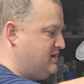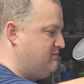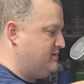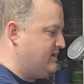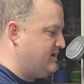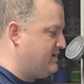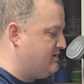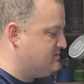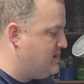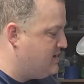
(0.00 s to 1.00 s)
and everything
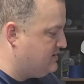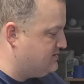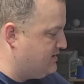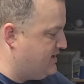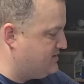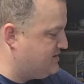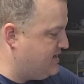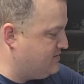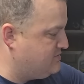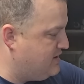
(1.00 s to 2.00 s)
else, because a lot of
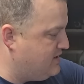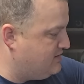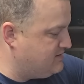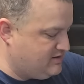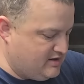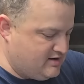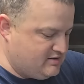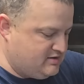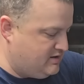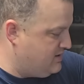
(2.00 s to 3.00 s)
times these
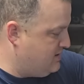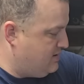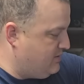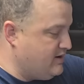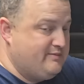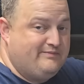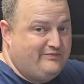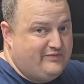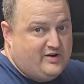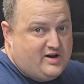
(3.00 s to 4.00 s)
guns, well,
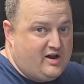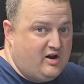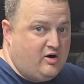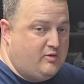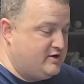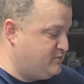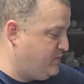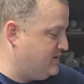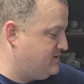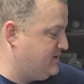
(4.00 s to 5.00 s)
they're not always
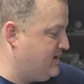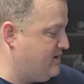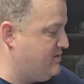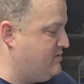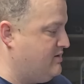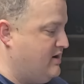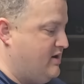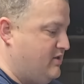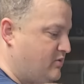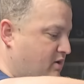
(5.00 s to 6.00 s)
pressed together
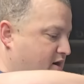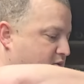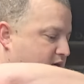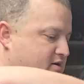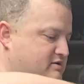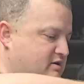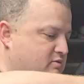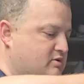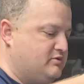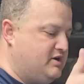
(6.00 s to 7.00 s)
the right way. So
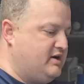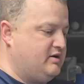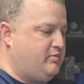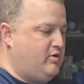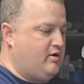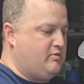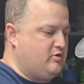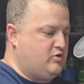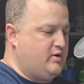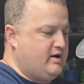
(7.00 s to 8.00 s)
we're going to take it apart
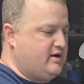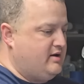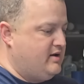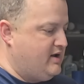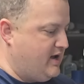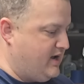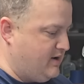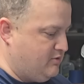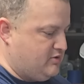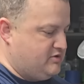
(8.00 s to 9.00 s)
real quick,
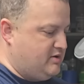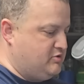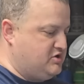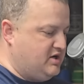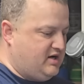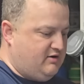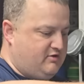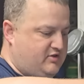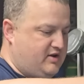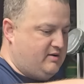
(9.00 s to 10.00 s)
and we're going to double check
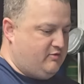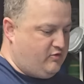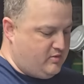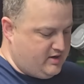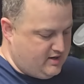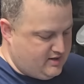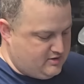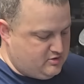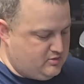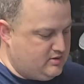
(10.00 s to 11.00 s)
everything before we get
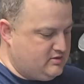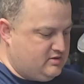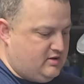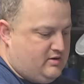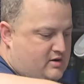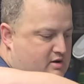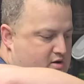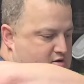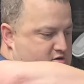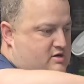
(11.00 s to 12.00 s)
into it. So,
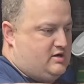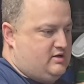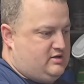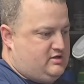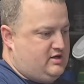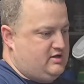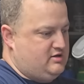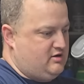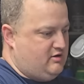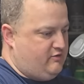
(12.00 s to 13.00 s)
all right, let's take
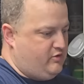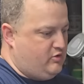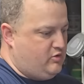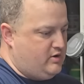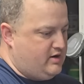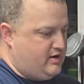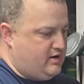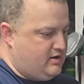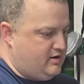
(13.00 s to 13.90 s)
this off real quick,